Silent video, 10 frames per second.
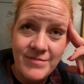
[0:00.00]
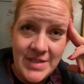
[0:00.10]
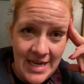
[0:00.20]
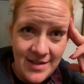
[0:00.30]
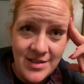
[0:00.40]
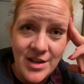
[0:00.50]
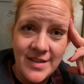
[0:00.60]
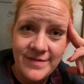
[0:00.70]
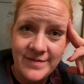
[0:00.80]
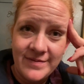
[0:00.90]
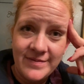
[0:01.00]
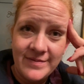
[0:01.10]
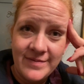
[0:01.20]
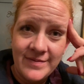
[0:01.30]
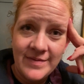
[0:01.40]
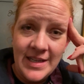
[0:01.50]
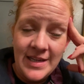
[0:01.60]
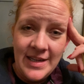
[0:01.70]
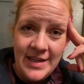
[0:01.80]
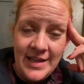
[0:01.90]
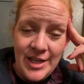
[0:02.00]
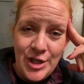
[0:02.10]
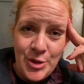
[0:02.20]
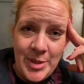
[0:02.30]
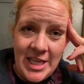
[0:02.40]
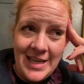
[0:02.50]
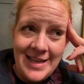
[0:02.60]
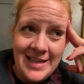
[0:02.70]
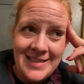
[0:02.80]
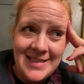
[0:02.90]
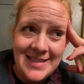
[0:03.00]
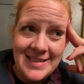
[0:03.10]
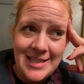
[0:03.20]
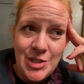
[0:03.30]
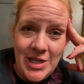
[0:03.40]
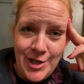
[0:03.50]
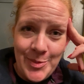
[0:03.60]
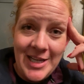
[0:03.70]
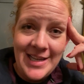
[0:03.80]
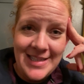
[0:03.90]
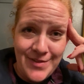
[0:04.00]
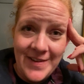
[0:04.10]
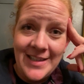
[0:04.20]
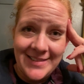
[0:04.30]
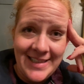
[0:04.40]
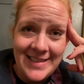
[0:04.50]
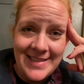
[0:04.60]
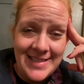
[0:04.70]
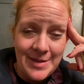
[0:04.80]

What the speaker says: takes off. Because the GOP has failed us.